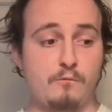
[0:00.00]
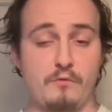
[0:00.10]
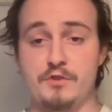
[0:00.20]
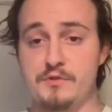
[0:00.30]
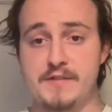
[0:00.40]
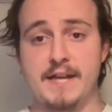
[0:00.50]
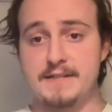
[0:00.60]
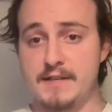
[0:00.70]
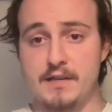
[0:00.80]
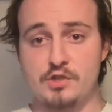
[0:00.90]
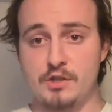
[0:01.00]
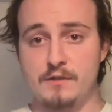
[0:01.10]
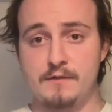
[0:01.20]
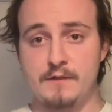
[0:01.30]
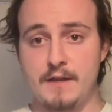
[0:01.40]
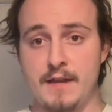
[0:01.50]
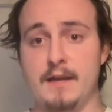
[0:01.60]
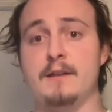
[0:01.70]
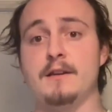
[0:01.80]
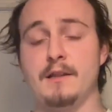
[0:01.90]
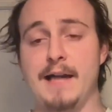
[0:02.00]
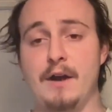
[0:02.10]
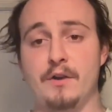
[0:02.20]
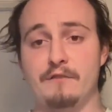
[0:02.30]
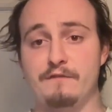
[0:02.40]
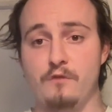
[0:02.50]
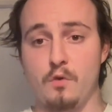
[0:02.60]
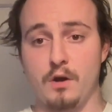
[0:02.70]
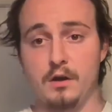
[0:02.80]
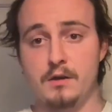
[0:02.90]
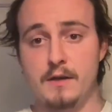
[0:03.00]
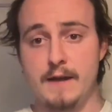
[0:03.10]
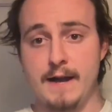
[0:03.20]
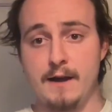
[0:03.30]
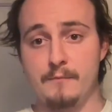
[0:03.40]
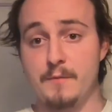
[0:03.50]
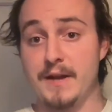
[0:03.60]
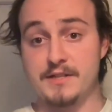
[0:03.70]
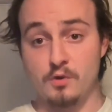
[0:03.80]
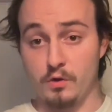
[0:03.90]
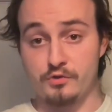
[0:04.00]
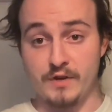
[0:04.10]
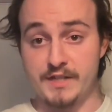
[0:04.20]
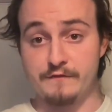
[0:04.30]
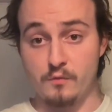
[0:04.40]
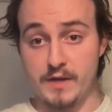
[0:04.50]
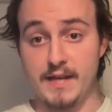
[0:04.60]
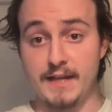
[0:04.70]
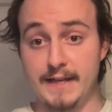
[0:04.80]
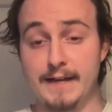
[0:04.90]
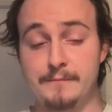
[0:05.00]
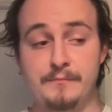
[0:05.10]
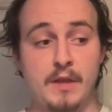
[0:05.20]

We're reducing hesitation and allowing for um, the best torque transfer we can get.